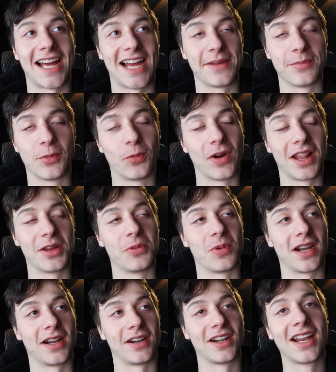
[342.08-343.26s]
I'm well
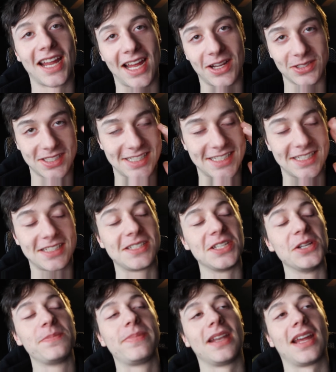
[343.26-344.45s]
aware how
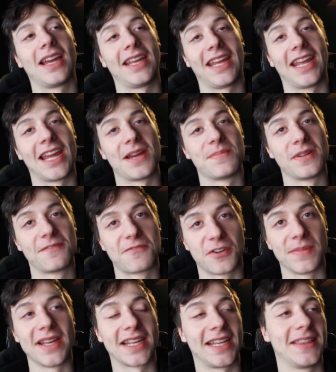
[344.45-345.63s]
stupid I am for
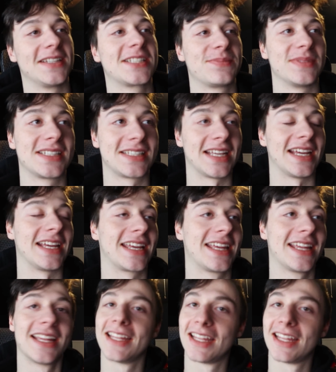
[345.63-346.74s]
making this mistake.